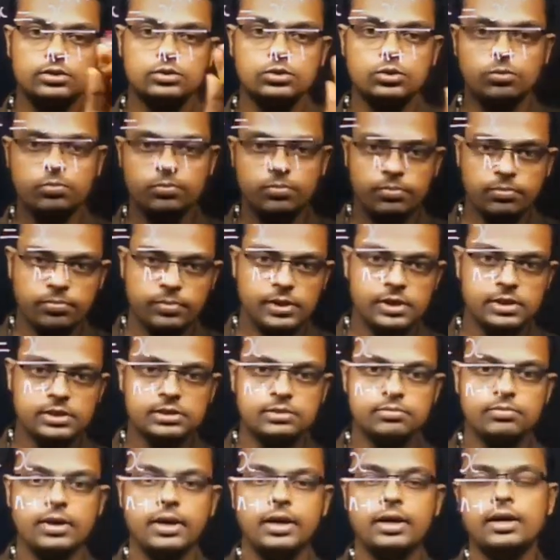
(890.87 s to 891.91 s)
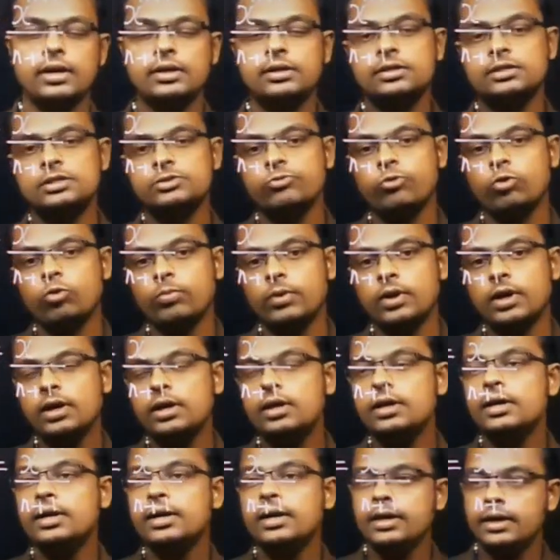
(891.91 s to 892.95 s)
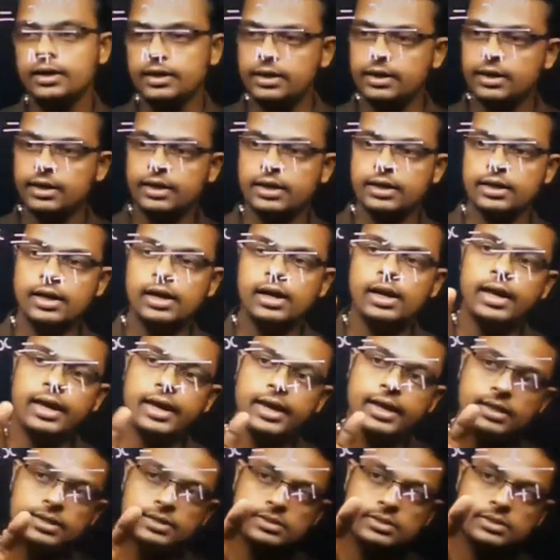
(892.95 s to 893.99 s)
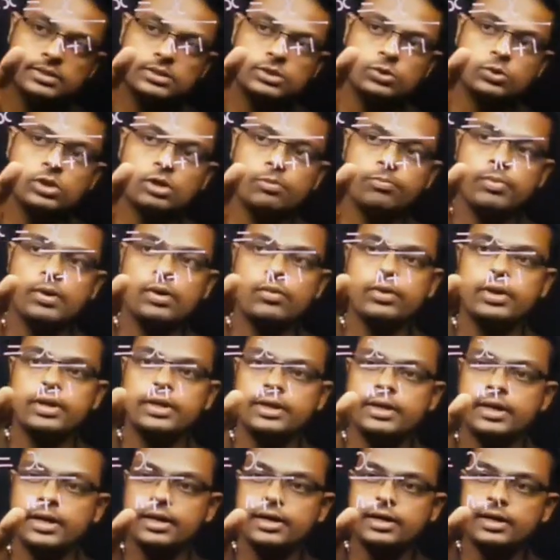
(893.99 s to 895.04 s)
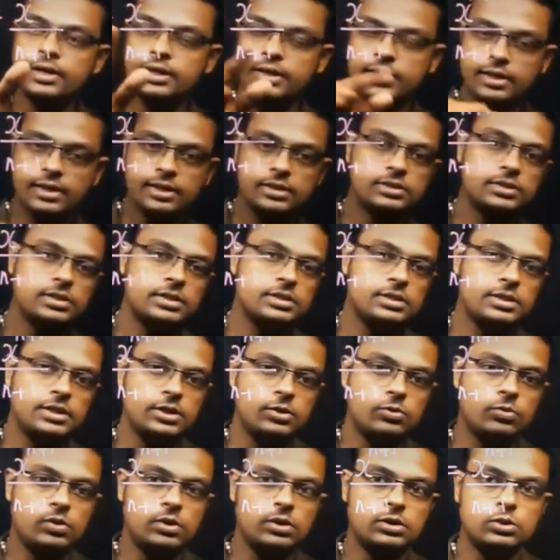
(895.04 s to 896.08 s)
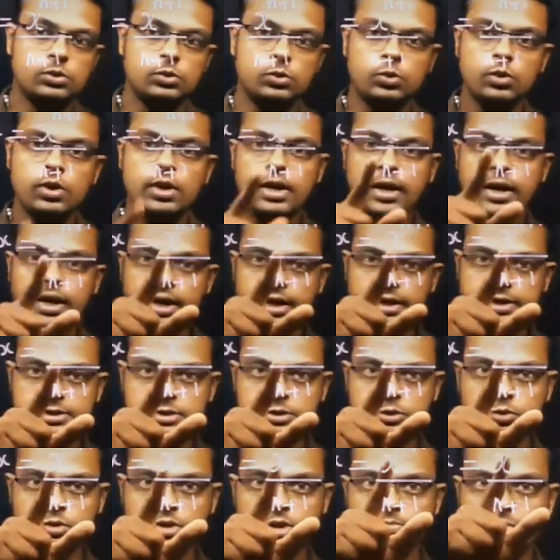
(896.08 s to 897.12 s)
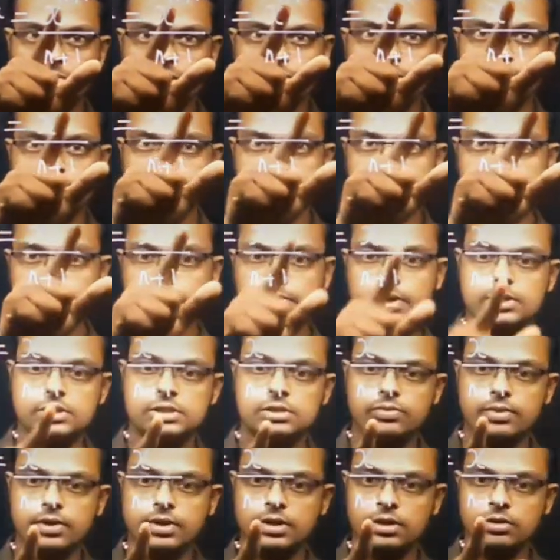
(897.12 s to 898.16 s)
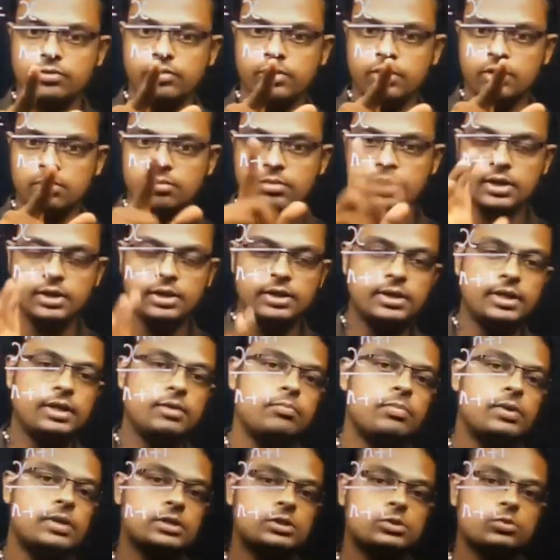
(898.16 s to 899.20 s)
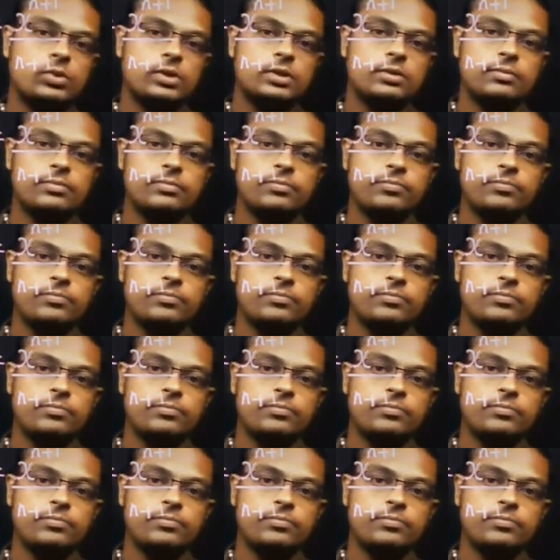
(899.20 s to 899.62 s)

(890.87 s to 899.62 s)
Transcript: So Please by heart this formula. Integral x to the power n dx is equal to x to the power n plus 1 divided by n plus 1.